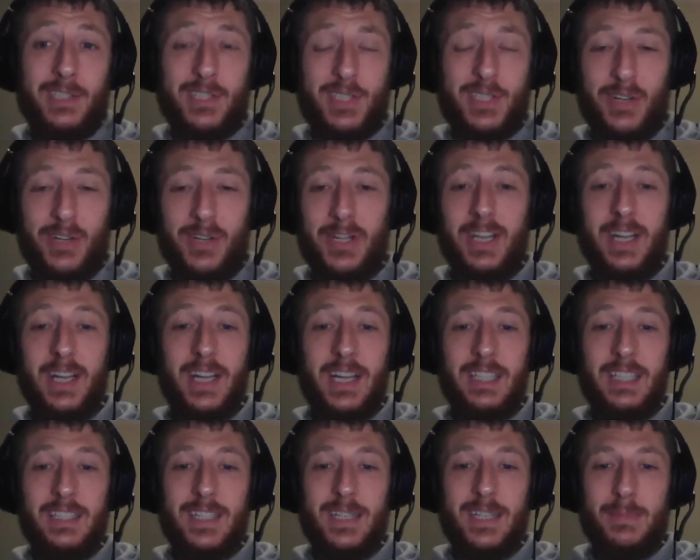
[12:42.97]
So
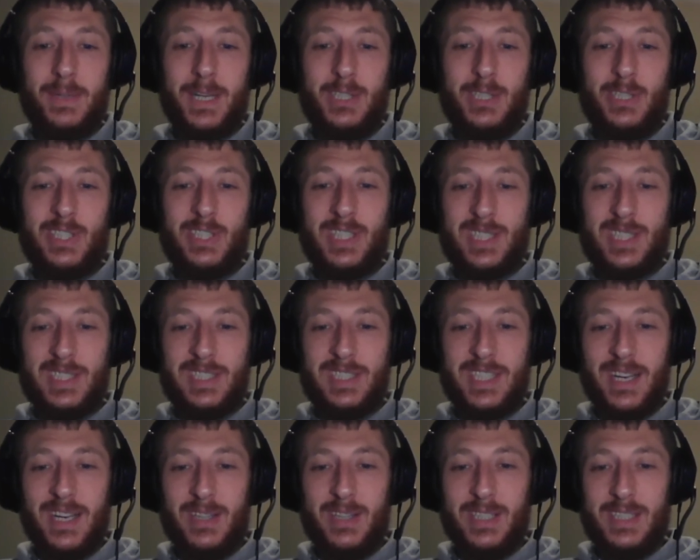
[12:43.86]
it's going to be interesting to see
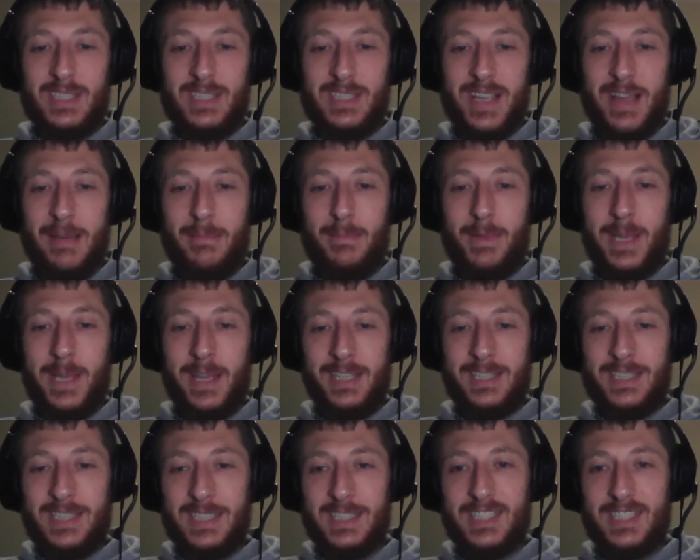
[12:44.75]
how this
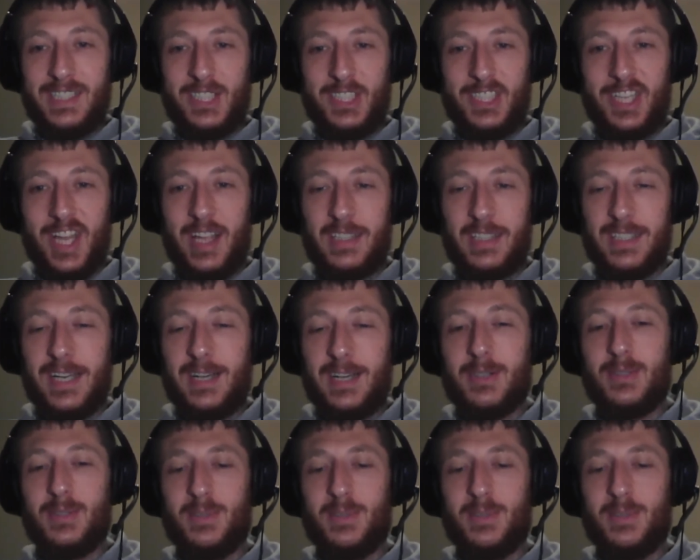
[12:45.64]
NBA season shakes out.